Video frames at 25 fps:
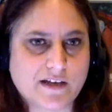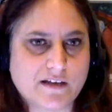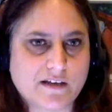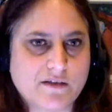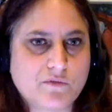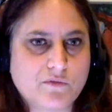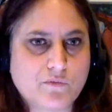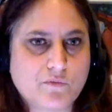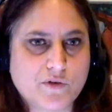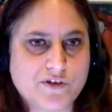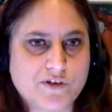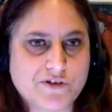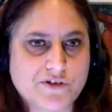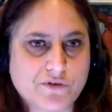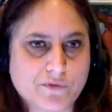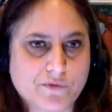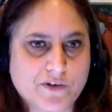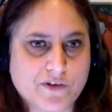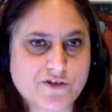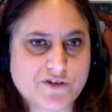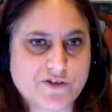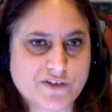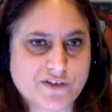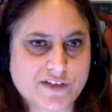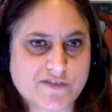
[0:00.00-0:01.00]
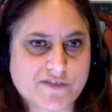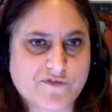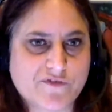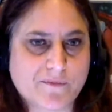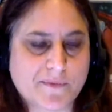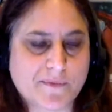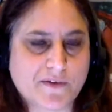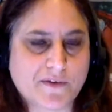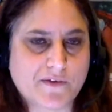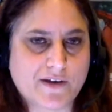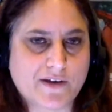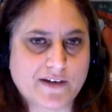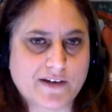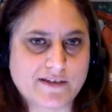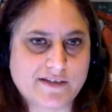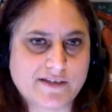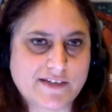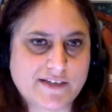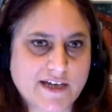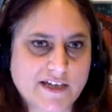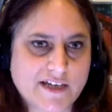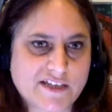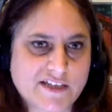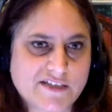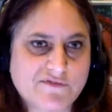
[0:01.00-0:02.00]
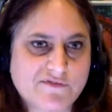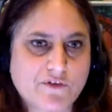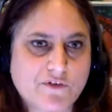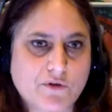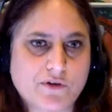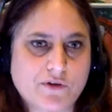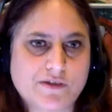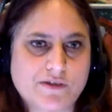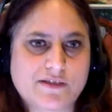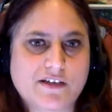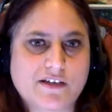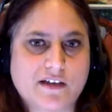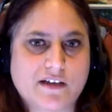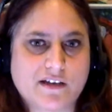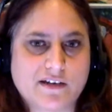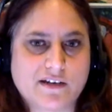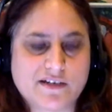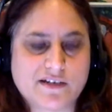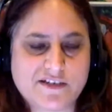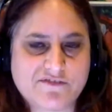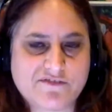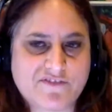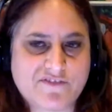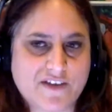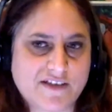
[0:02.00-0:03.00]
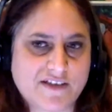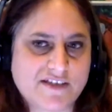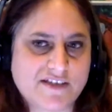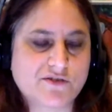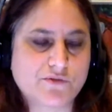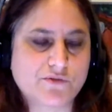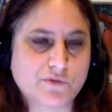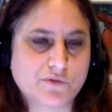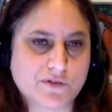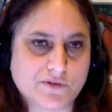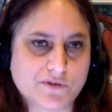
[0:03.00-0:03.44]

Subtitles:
which originally is from the United States, focused on defense and dual-use